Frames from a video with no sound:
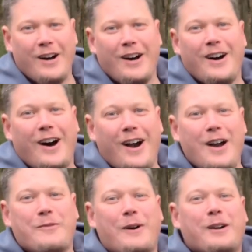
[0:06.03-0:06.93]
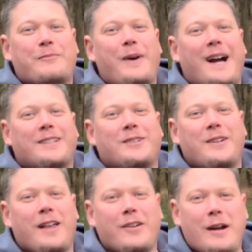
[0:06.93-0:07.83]
All right, welcome back to
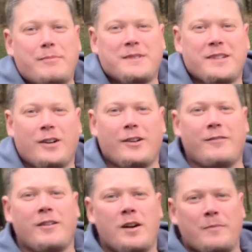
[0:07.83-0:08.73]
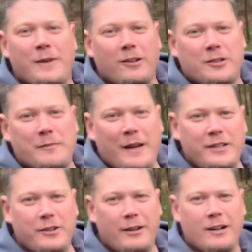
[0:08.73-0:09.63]
another episode of Miller's
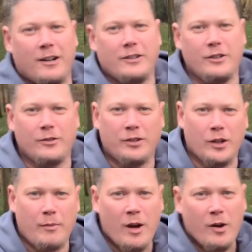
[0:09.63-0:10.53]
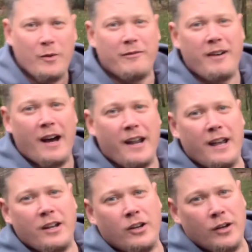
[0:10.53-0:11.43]
Menu here on YouTube. We've got a
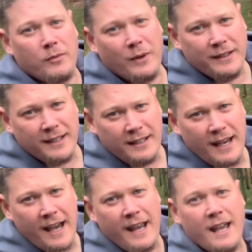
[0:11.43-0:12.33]
good one today.